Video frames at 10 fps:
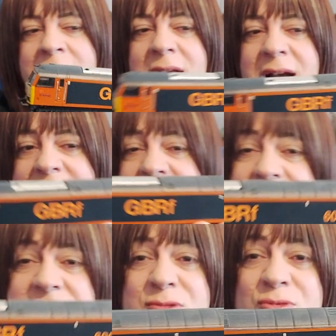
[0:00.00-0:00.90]
And this is
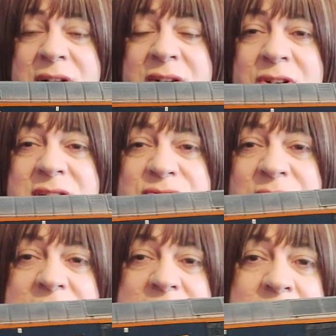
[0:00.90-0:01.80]
still running on its ring
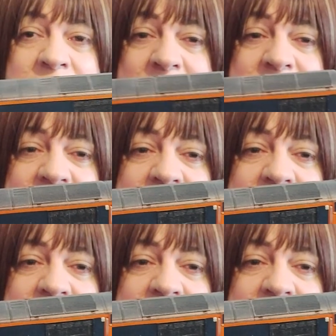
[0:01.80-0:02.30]
field motor.